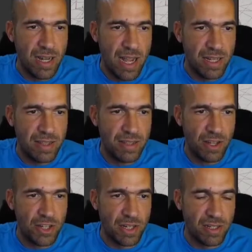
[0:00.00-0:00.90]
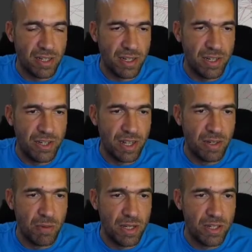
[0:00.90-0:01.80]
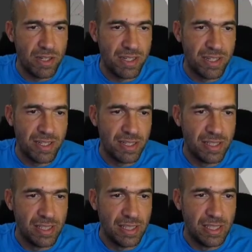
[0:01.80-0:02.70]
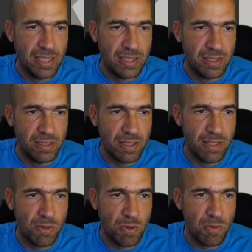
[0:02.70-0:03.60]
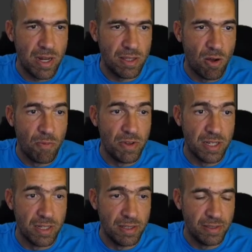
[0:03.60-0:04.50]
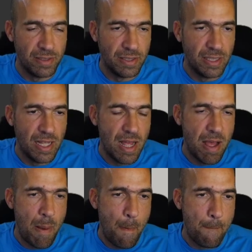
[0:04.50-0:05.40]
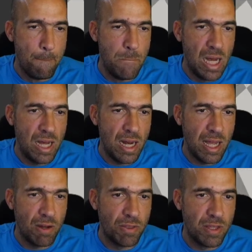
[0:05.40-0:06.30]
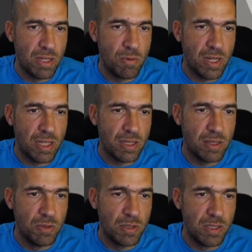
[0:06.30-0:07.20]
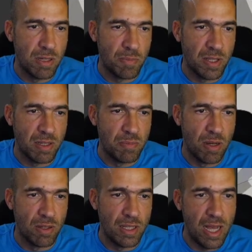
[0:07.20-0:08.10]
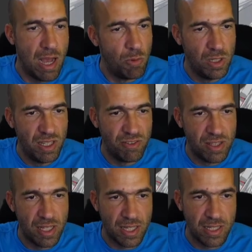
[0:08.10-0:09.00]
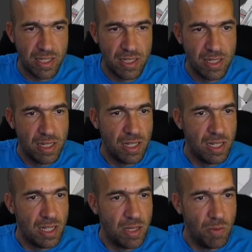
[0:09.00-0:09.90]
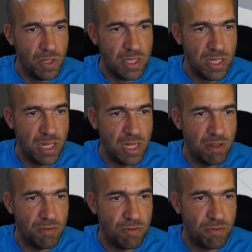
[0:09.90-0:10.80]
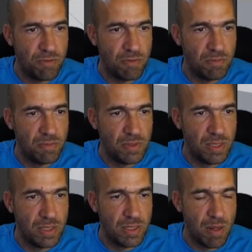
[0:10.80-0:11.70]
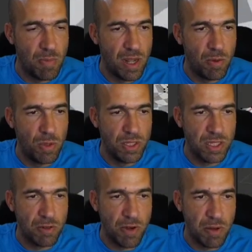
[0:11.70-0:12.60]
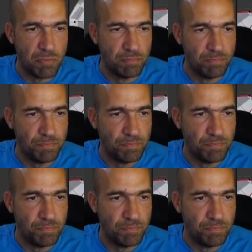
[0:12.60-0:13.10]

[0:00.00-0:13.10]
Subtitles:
kind of touching each other, which is not so great, obviously, but I don't think we can do something about it. I will leave it like this. We'll see if somebody will scream.